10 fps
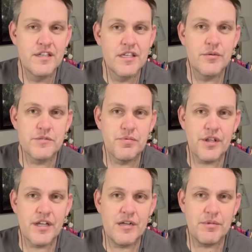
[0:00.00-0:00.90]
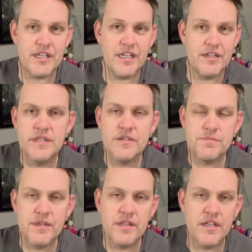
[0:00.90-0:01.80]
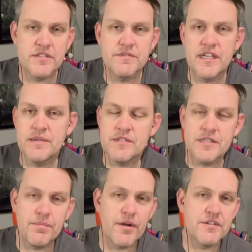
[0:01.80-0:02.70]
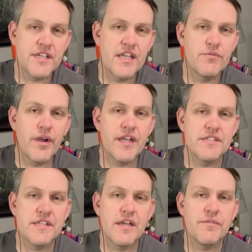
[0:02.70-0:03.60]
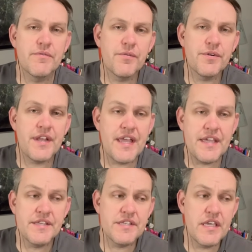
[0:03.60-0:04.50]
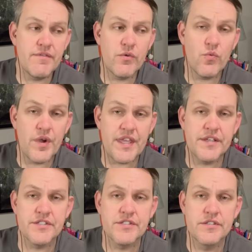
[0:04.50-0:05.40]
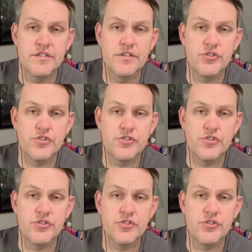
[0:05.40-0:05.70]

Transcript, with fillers: It was pretty complicated. There's been lots of times that the parks had rides down for days, even weeks,